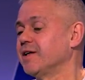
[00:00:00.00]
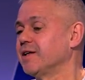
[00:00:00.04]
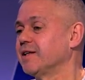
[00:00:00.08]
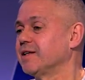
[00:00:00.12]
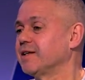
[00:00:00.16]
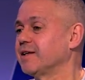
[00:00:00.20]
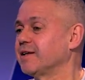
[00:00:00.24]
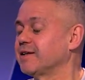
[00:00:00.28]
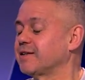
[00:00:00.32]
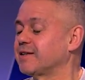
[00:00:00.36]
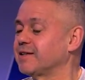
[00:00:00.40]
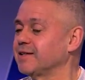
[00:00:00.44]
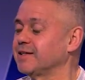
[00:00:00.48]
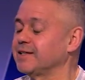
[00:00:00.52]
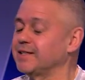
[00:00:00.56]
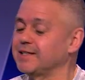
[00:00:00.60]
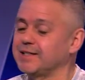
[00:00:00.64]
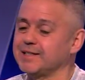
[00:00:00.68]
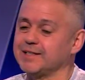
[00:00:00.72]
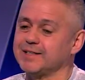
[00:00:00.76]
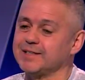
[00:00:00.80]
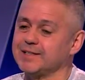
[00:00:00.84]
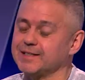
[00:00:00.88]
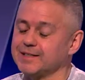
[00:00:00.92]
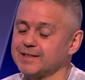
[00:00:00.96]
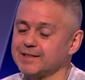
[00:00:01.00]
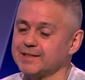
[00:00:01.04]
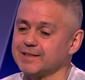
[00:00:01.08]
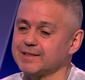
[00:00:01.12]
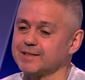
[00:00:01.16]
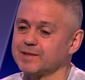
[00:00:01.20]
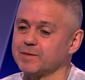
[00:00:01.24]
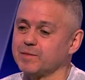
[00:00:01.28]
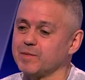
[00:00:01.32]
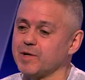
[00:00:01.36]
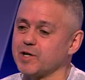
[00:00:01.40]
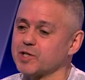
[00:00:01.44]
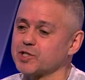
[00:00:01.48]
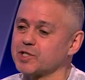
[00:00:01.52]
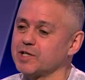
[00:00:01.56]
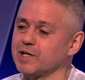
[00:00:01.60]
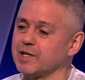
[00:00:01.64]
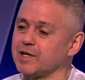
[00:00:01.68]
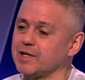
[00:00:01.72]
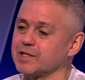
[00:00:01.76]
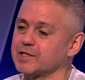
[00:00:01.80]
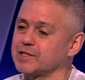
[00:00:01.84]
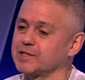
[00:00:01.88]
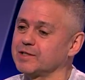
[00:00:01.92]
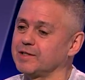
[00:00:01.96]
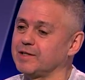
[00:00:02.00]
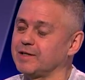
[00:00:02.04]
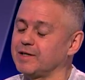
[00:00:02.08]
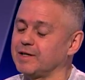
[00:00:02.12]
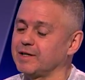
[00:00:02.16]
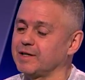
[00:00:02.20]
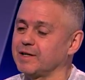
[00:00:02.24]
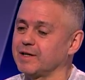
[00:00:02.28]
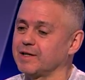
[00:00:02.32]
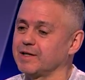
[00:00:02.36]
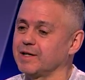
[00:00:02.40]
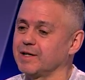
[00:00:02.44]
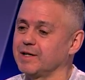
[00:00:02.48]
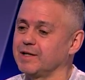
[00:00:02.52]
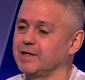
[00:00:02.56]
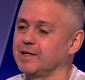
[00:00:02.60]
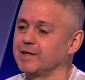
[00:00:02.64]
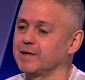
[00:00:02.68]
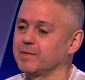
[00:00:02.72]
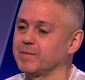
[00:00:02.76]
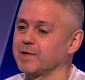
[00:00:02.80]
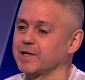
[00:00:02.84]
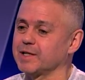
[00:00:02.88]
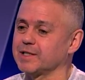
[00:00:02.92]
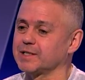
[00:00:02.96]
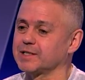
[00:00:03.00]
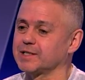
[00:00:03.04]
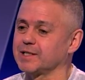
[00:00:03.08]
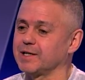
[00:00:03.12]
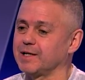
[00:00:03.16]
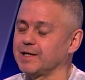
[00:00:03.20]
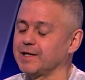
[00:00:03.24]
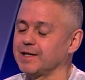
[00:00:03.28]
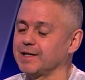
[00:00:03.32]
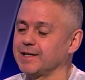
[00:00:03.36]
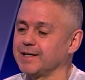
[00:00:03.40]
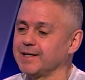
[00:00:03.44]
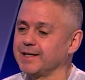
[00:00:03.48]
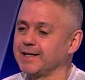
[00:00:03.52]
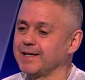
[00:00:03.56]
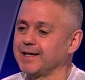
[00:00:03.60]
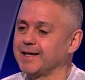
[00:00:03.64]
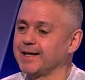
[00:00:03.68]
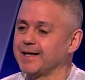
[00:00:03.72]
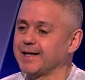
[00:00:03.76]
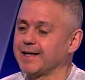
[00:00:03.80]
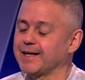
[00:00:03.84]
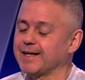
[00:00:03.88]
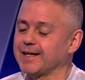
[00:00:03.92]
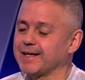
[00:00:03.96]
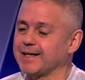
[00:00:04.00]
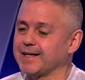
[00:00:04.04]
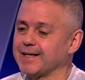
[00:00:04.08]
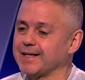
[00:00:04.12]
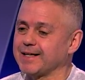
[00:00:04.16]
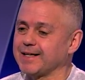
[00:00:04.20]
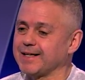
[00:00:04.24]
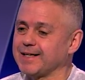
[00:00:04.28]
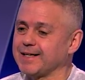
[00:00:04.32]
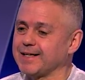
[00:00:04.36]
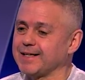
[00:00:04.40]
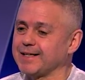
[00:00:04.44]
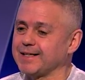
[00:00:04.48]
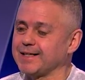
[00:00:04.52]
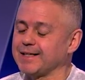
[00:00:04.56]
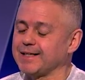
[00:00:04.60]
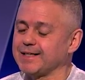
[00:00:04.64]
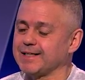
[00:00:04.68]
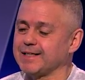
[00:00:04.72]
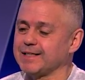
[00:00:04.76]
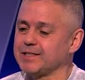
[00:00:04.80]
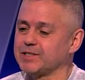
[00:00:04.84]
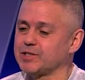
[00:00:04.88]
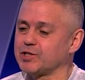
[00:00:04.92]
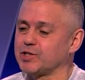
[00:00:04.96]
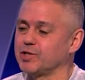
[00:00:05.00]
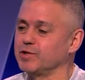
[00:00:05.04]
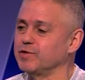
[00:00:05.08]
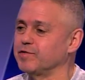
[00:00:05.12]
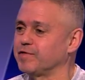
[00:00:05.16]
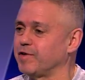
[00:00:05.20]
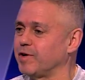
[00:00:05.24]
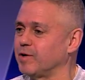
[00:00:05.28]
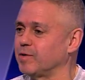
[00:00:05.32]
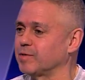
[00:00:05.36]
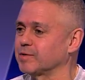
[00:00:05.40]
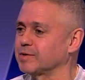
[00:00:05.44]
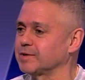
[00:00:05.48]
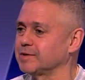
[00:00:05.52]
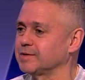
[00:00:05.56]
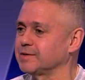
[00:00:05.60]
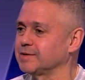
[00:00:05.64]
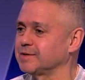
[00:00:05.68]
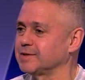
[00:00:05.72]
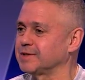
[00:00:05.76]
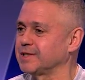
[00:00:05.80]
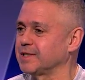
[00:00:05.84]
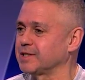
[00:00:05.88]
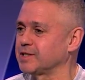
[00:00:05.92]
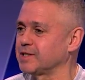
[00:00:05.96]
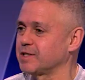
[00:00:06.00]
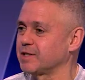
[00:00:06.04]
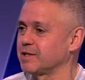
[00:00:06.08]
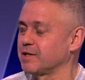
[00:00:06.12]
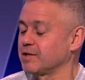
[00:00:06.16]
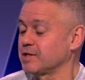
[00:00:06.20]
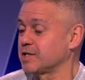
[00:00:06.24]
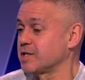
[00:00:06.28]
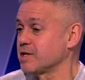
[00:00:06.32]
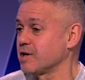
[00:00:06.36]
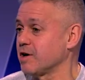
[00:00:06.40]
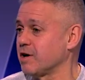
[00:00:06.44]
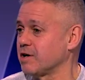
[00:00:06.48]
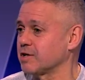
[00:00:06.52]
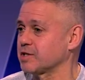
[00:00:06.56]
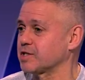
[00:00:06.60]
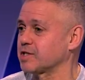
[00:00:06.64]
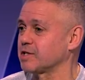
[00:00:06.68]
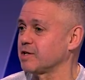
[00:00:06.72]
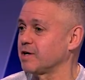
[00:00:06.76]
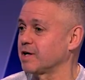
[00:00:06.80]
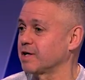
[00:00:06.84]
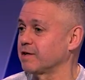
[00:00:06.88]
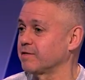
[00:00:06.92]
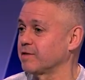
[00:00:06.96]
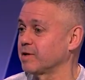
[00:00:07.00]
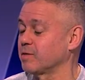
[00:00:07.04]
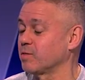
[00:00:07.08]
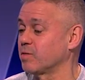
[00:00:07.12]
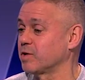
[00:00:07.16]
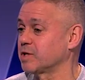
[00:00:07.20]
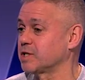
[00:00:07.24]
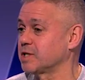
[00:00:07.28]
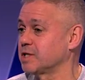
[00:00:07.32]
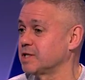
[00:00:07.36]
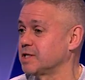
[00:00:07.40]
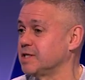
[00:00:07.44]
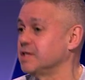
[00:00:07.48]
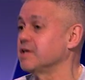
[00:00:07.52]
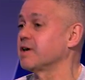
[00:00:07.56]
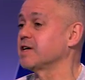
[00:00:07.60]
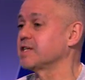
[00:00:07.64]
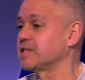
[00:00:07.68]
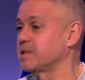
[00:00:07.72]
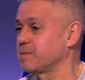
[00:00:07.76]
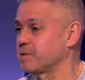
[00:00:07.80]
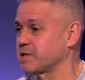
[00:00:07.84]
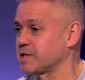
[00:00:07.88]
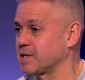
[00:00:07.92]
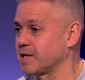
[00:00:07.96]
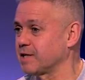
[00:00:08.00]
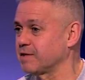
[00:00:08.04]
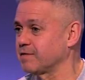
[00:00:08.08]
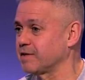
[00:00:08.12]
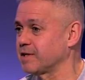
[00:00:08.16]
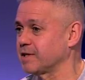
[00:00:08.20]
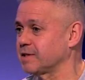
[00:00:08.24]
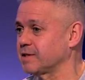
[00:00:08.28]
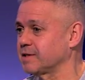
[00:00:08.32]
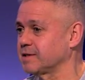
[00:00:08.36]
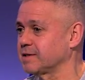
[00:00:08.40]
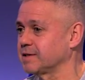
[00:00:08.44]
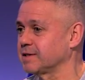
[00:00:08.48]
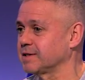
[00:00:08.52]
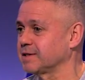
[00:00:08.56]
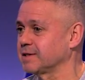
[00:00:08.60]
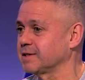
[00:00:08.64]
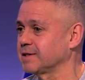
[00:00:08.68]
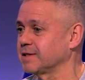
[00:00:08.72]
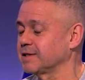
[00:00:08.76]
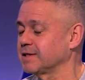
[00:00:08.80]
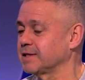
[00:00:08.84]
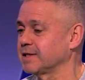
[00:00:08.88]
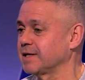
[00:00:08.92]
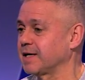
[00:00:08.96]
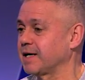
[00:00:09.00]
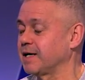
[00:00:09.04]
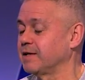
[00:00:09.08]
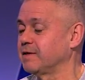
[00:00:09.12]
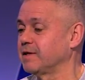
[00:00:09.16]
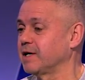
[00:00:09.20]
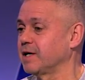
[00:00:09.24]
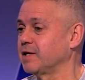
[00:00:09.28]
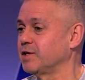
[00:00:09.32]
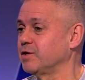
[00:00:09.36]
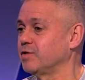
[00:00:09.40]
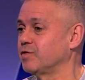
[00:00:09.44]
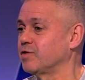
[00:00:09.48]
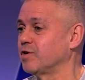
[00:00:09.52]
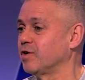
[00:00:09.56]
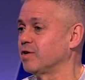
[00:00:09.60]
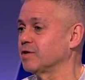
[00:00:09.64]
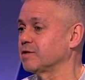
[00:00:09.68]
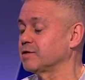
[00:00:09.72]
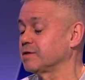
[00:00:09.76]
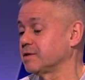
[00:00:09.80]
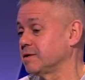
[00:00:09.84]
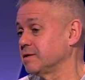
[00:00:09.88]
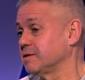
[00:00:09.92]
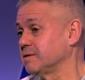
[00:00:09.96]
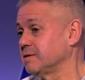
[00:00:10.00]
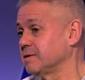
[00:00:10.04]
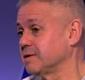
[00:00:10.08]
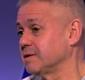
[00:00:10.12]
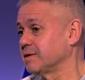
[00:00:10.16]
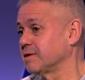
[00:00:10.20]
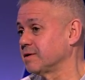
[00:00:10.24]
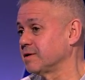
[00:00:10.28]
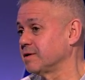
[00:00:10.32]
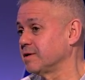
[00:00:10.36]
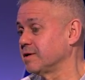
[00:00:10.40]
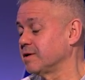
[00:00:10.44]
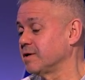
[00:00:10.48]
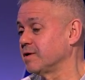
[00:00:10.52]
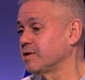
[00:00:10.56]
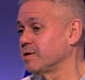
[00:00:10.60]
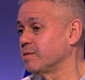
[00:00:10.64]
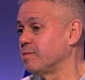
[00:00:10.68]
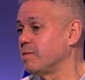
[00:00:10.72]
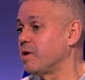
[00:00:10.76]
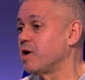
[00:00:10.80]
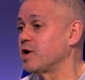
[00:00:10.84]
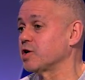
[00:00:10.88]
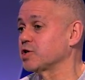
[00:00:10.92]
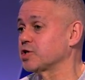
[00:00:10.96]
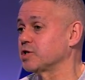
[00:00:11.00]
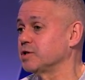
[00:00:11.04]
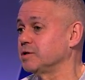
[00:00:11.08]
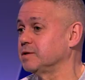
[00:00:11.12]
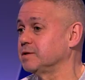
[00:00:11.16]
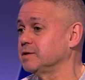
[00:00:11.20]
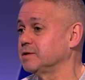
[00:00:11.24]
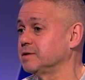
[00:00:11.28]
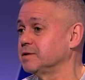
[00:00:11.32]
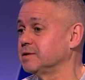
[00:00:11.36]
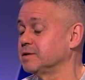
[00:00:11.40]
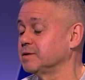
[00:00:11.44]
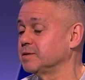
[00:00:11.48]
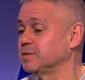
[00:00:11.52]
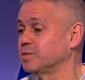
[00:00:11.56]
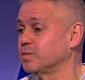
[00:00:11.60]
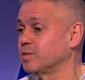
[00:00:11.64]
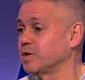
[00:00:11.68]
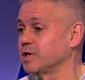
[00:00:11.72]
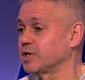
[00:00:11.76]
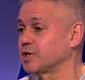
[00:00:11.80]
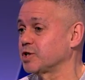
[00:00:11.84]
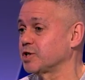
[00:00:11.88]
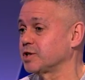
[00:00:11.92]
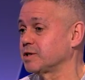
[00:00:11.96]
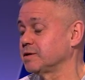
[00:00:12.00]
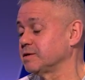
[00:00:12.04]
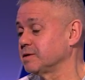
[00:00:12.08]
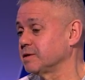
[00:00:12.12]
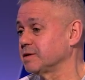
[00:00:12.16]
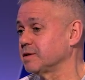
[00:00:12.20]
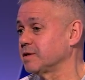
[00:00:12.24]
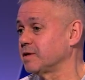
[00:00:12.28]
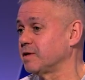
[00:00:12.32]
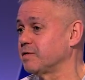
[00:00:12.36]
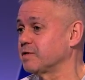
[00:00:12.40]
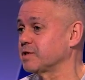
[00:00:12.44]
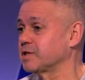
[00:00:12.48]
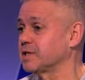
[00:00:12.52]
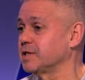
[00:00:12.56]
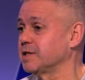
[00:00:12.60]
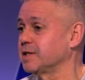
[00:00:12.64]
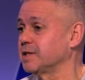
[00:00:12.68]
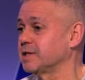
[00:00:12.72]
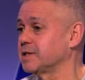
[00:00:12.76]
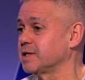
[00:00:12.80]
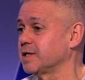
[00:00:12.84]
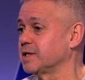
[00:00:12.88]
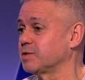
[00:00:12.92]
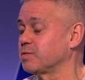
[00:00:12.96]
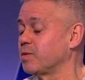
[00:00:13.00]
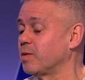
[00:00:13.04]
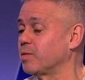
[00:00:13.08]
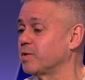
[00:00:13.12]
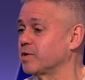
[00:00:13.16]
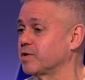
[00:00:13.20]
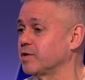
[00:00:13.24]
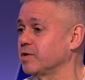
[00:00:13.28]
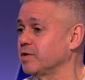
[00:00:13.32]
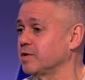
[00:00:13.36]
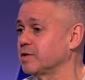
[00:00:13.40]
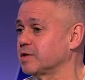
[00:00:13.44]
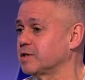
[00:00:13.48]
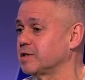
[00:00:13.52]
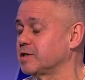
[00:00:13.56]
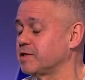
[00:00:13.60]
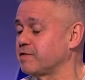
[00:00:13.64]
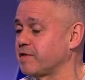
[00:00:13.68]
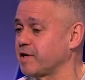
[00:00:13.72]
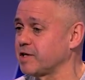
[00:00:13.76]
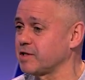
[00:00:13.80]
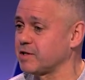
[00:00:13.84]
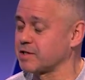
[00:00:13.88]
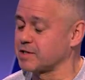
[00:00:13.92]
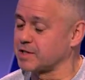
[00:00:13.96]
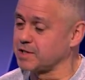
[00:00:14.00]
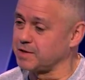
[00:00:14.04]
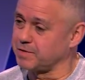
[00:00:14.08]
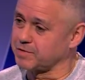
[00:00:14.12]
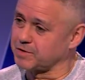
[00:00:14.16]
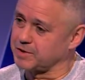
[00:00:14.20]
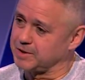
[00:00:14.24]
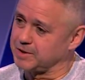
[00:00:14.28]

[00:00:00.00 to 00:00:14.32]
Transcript: the martial arts are a little bit... it's twofold. There's the art side of it, which is 90% of it. And then you've got the martial, which obviously is what we do to defend ourselves.